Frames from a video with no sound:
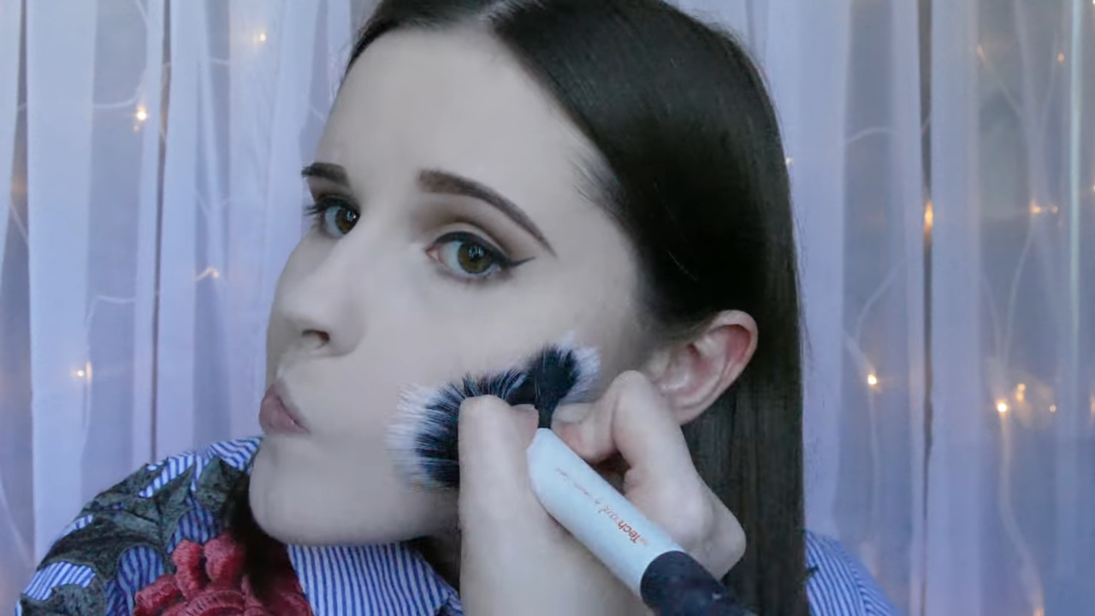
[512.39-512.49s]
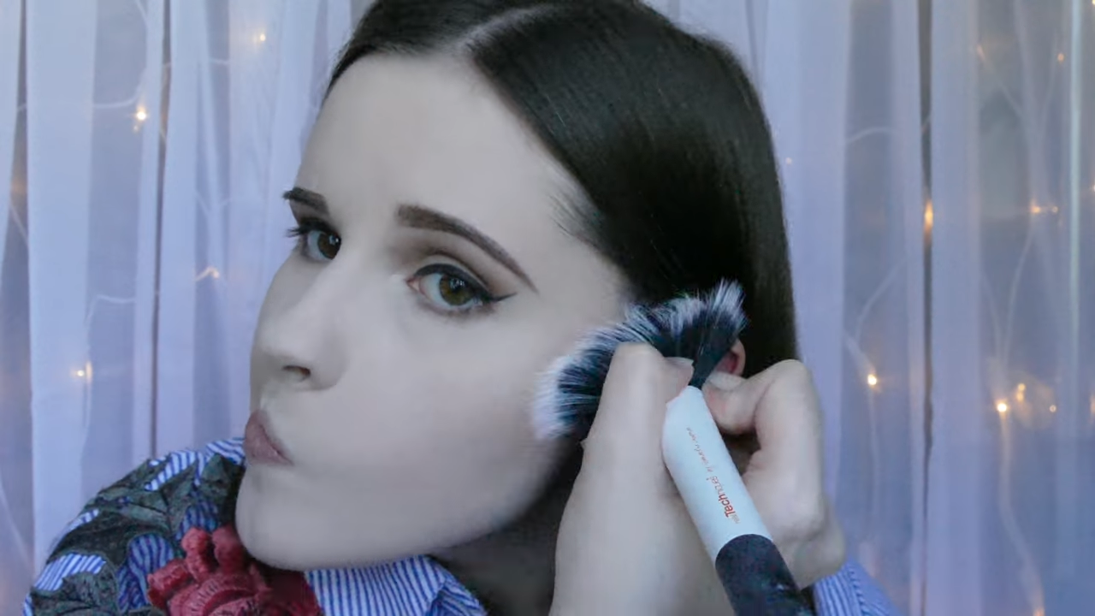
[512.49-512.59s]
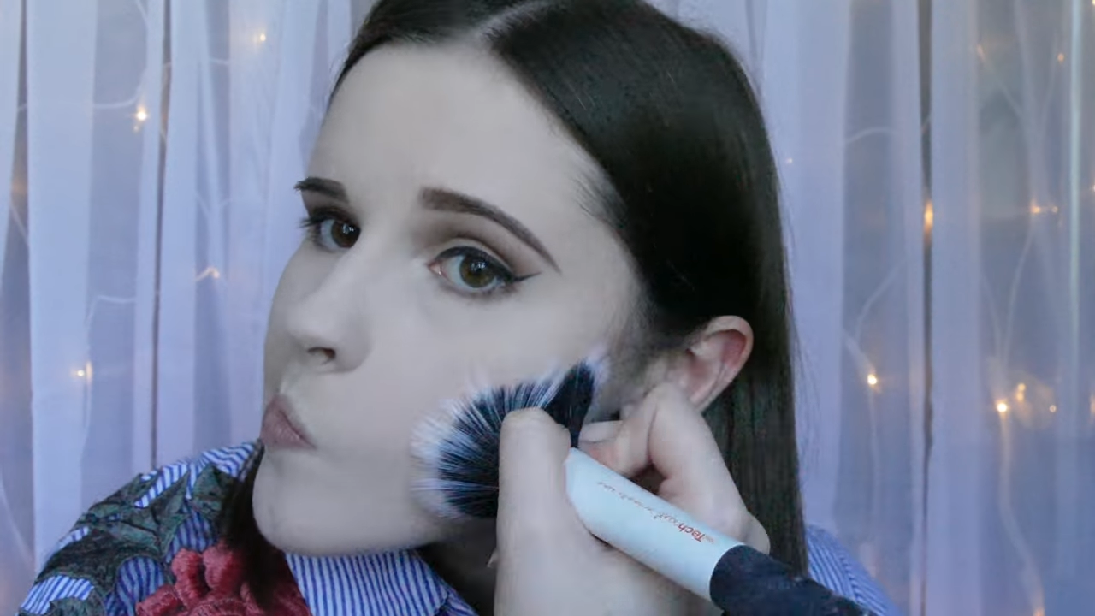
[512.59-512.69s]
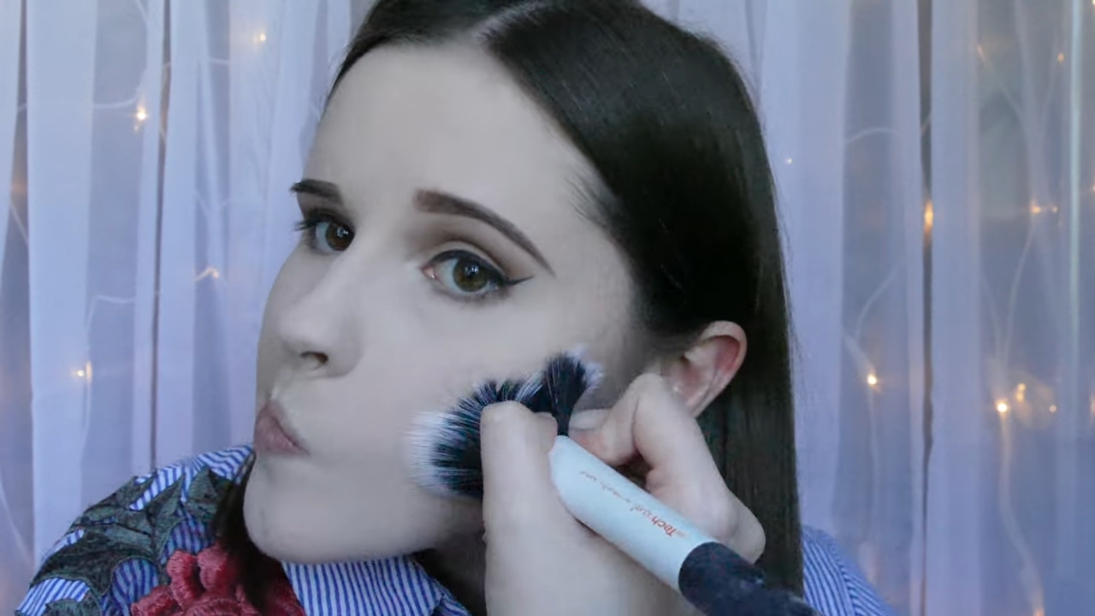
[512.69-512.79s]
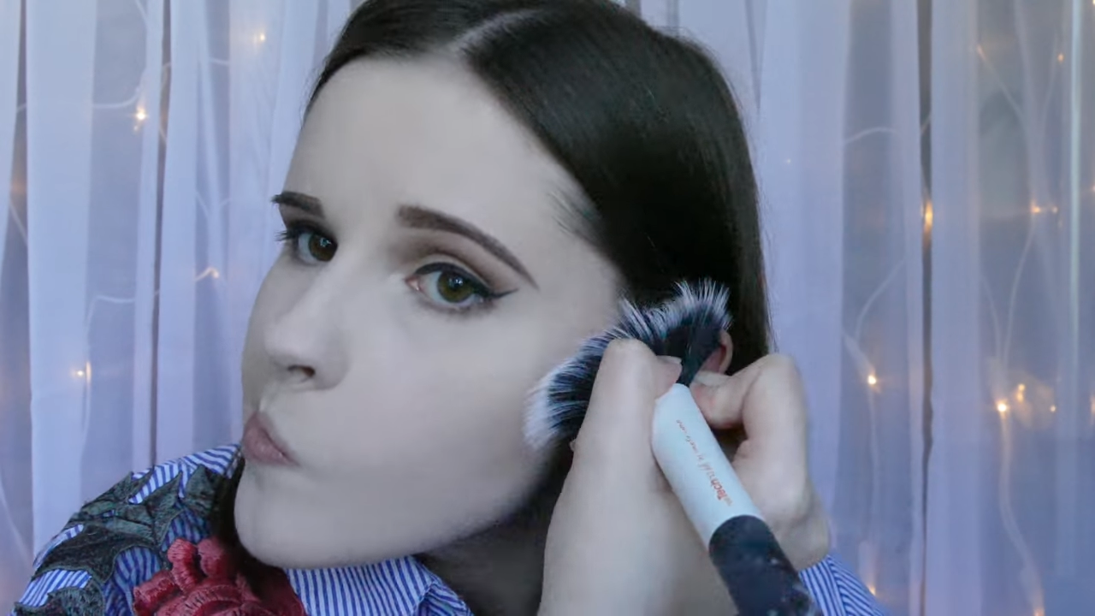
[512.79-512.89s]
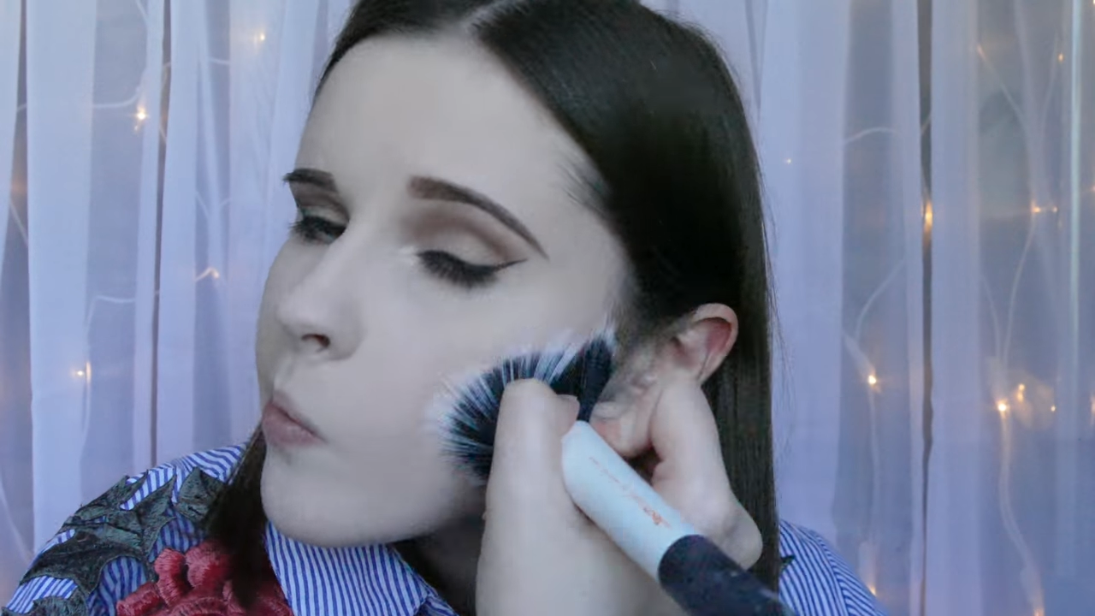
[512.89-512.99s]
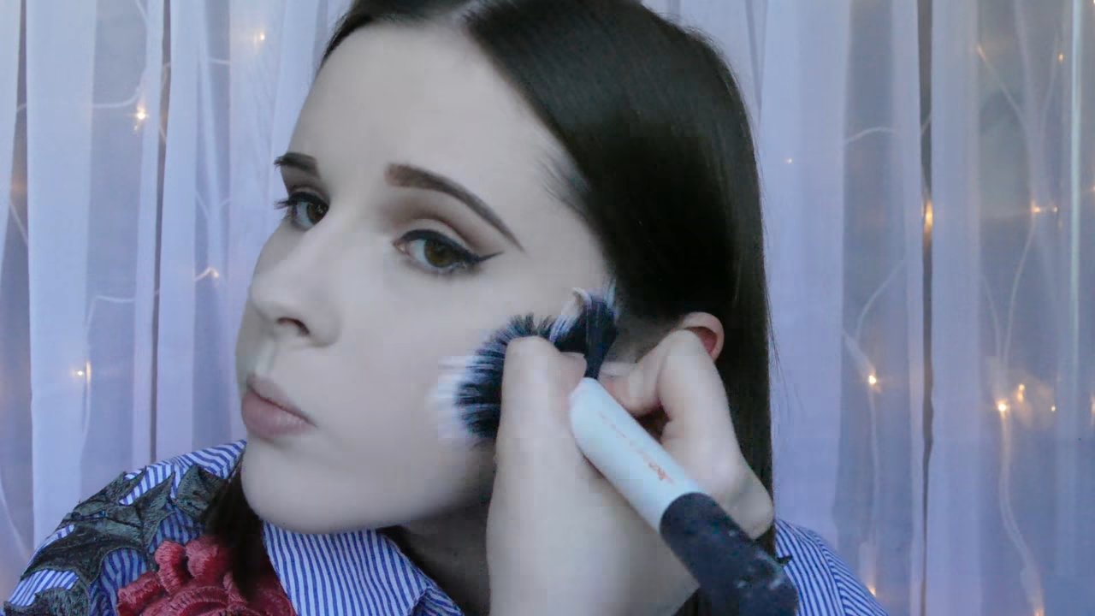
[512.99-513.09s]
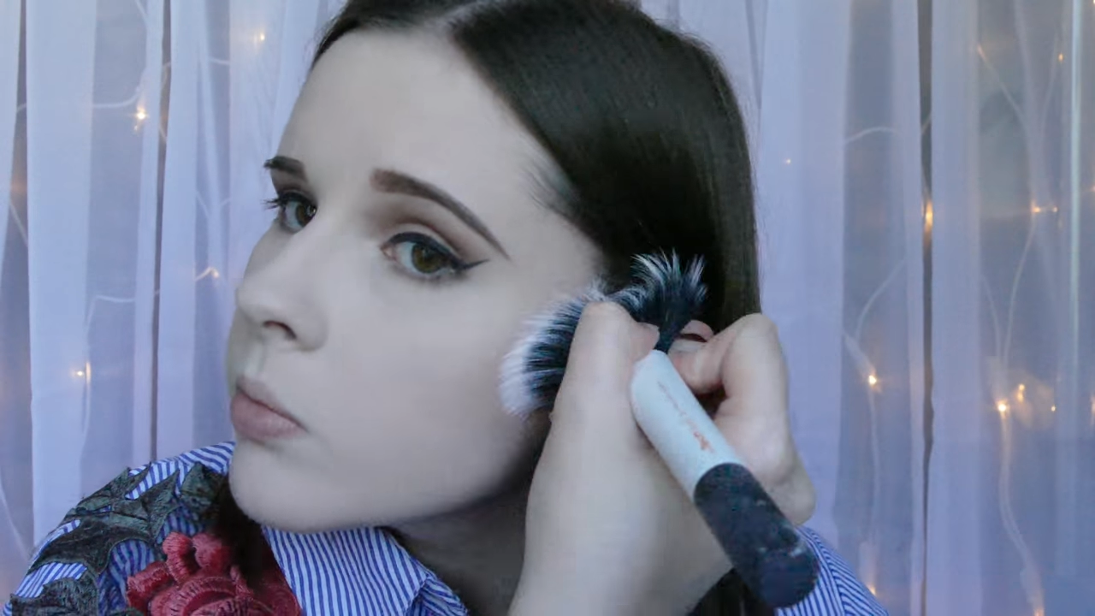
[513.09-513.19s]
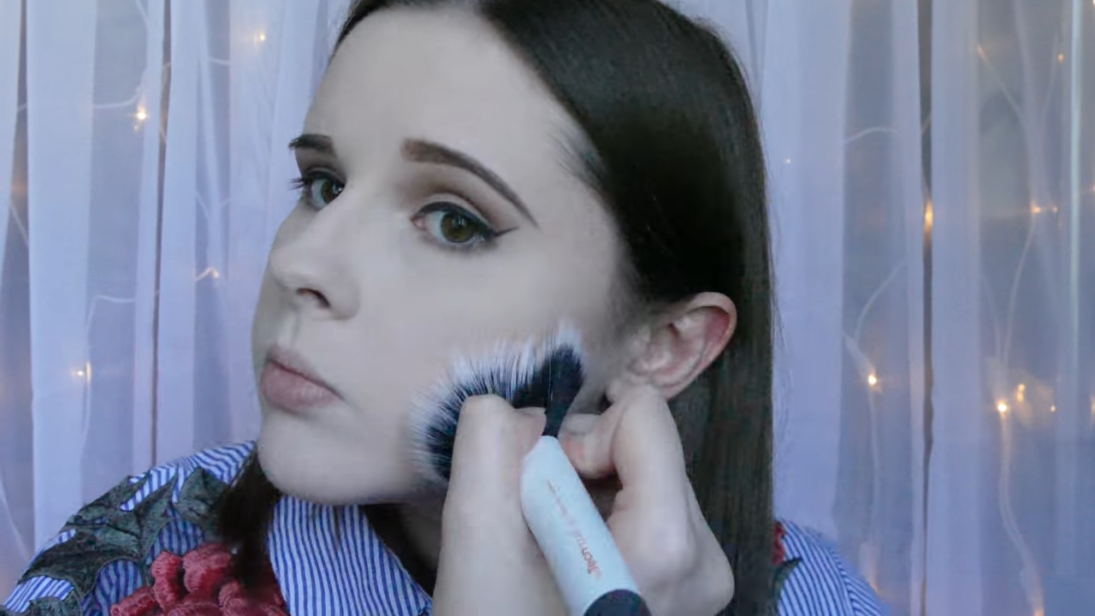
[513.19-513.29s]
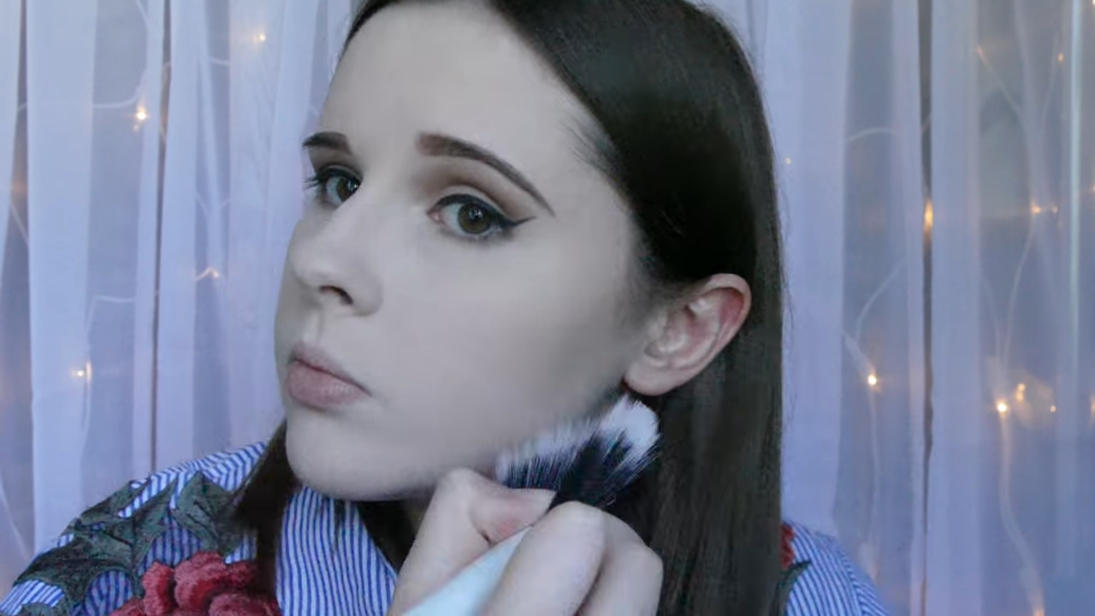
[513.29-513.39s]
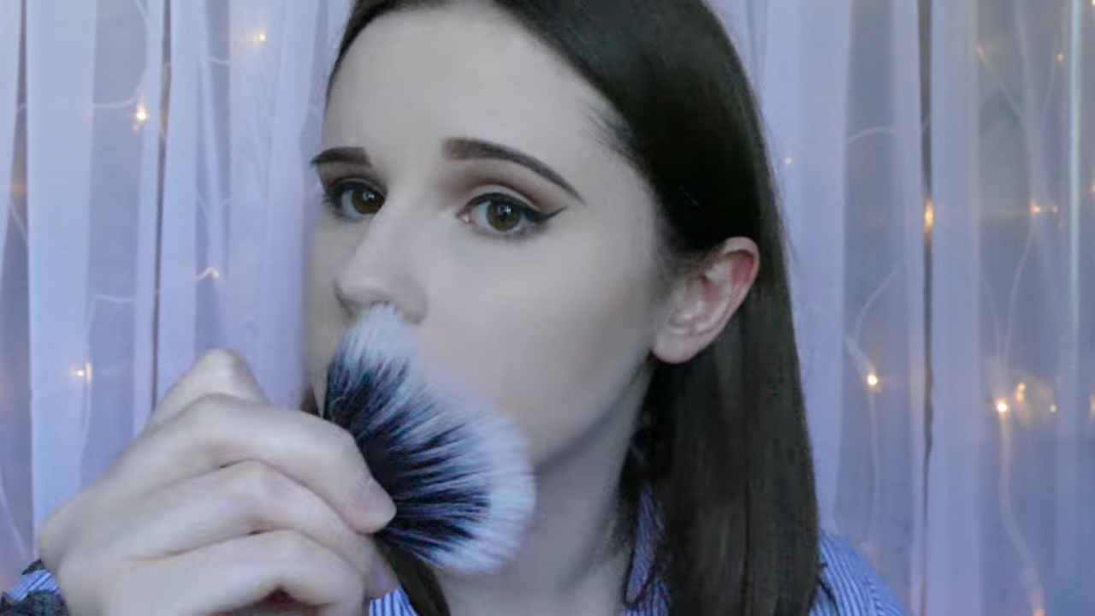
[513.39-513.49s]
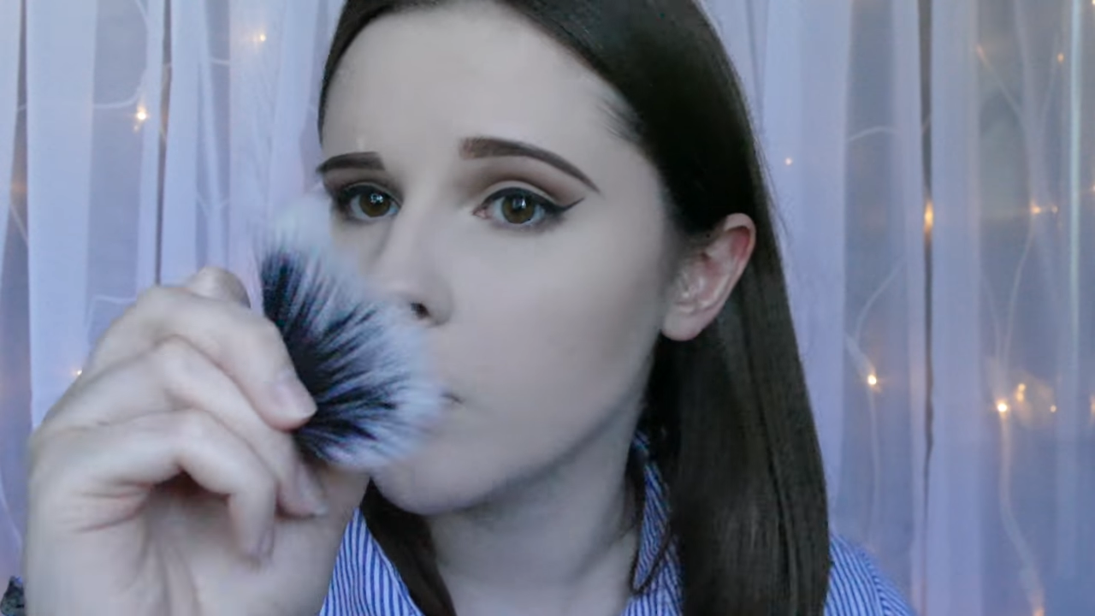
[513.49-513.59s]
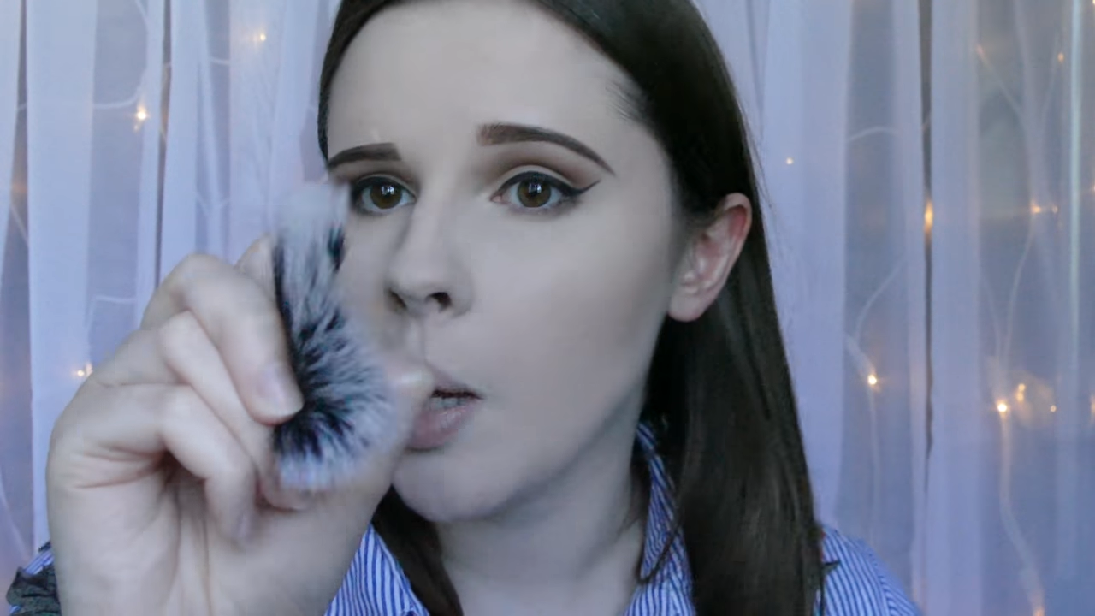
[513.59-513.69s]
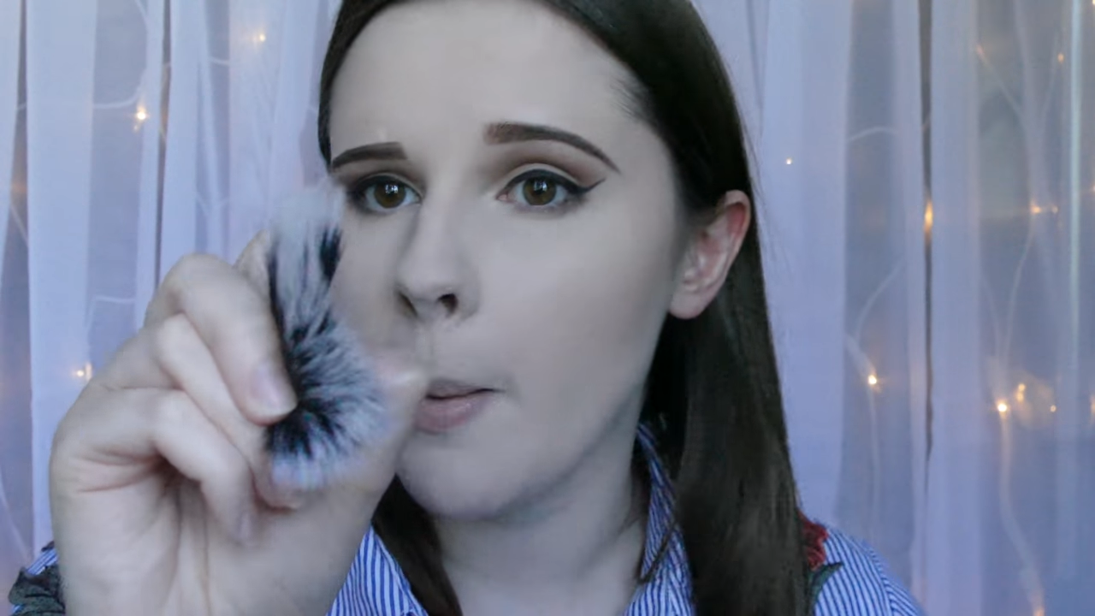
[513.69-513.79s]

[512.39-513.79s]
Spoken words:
brush just so you don't